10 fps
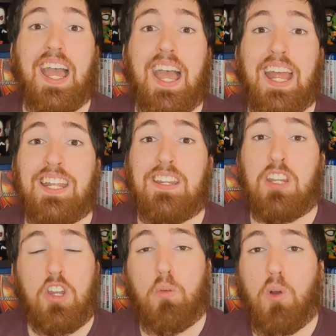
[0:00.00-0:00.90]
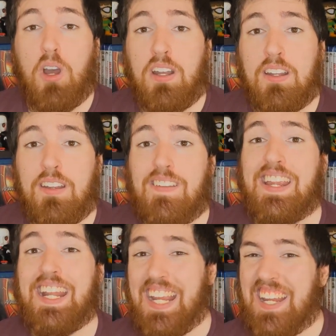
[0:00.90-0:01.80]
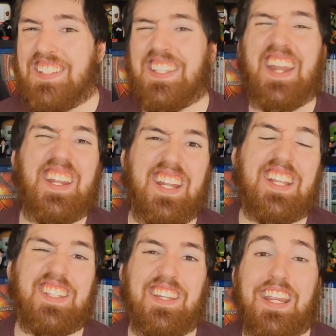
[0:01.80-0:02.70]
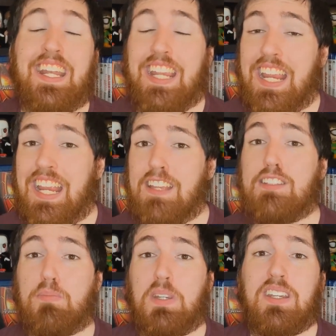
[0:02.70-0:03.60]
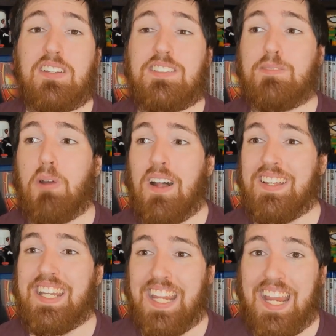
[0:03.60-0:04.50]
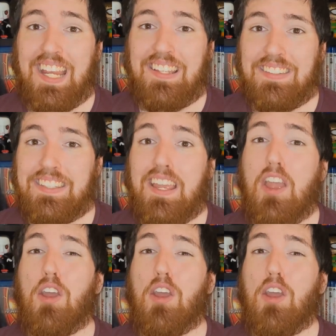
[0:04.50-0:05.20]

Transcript: And you know what? It is and it isn't. It is because, well, it is.